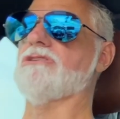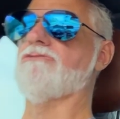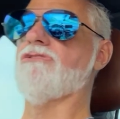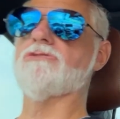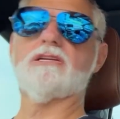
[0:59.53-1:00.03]
So
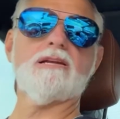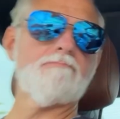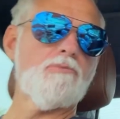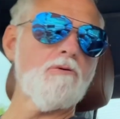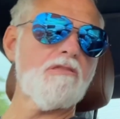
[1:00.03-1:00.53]
food's an
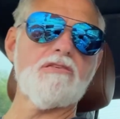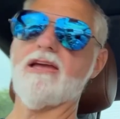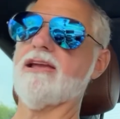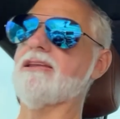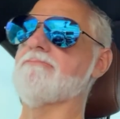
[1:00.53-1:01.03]
important
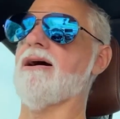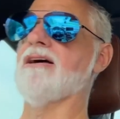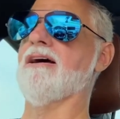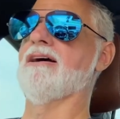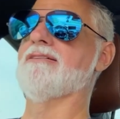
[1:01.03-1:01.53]
thing
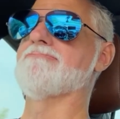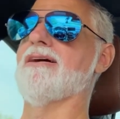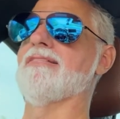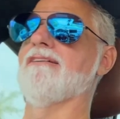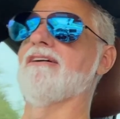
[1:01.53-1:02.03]
in
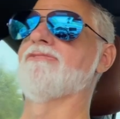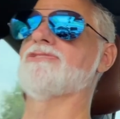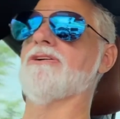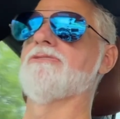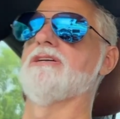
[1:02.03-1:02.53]
my life,
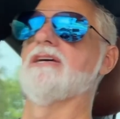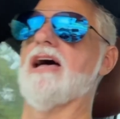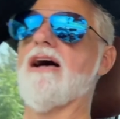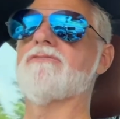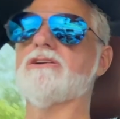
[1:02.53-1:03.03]
so
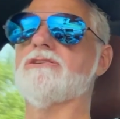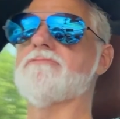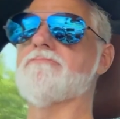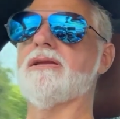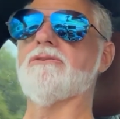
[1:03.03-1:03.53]
having a
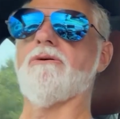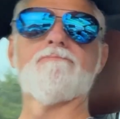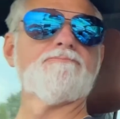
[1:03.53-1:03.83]
good meal.